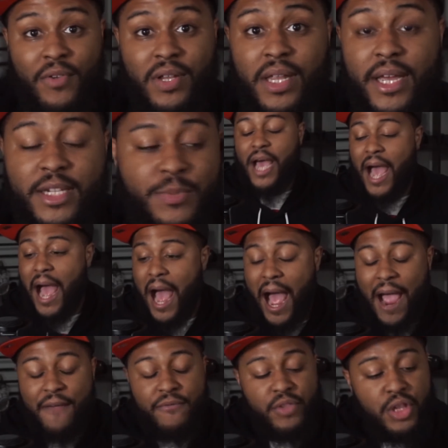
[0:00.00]
a ledge. I-
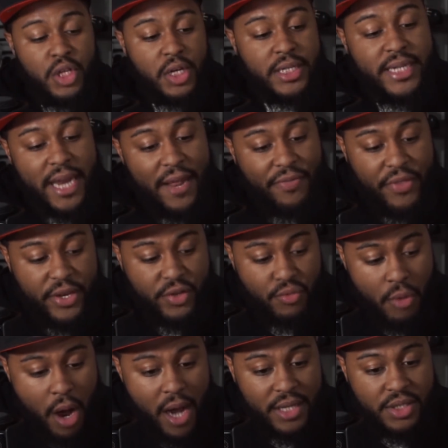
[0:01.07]
I've looked at this
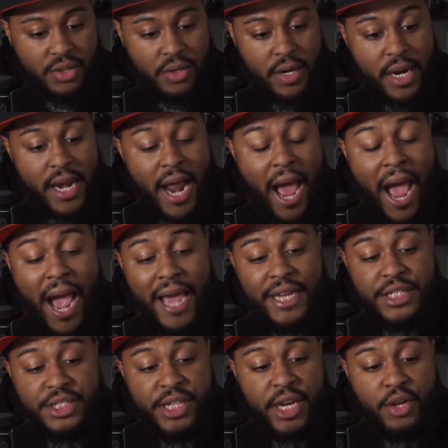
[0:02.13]
roster and I
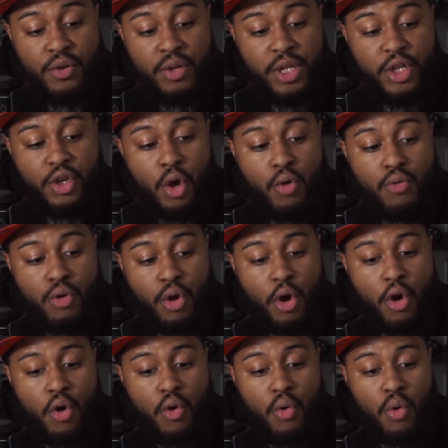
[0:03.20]
genuinely don't
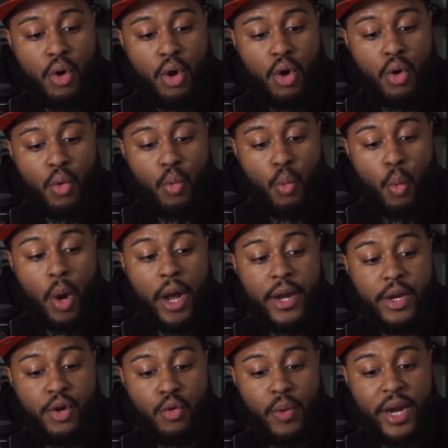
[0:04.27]
know
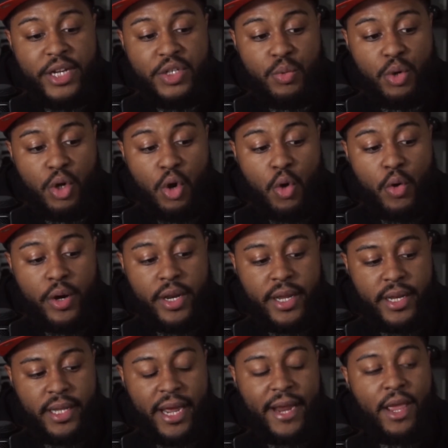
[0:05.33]
what direction we're going
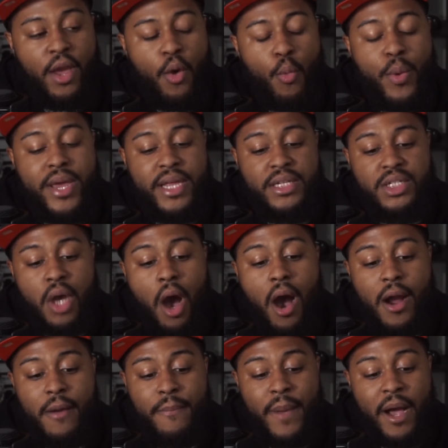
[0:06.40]
in. Like we can
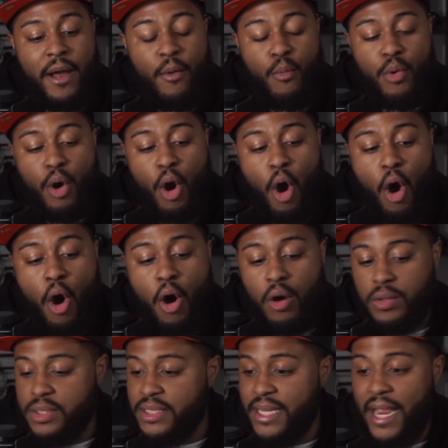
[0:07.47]
talk about and we're
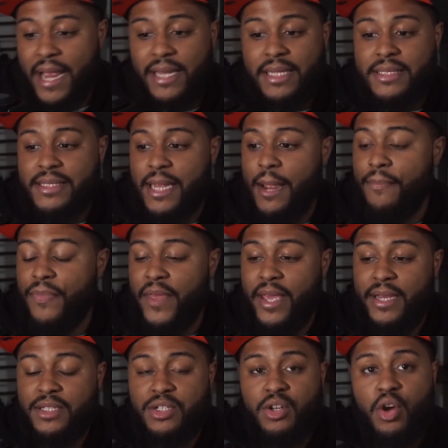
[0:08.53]
all saying the same
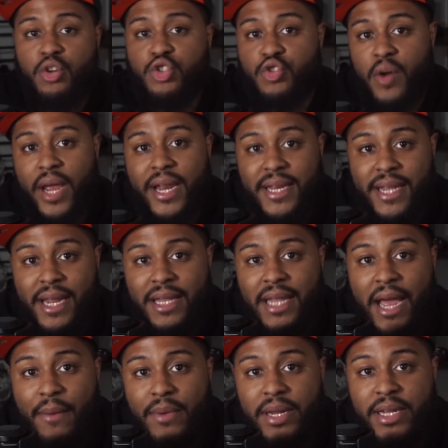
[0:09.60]
things, you know, trade
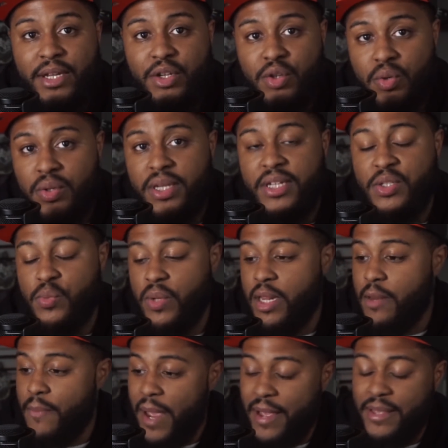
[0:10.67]
deadline, we need to do this, we
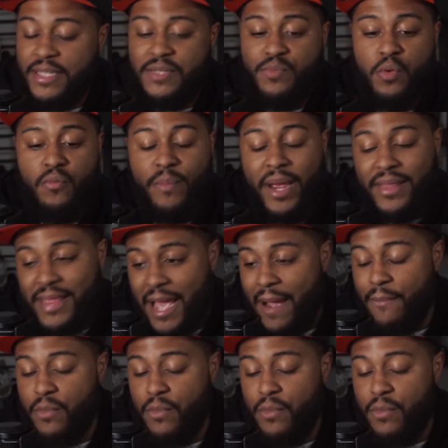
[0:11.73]
need to make this move, make that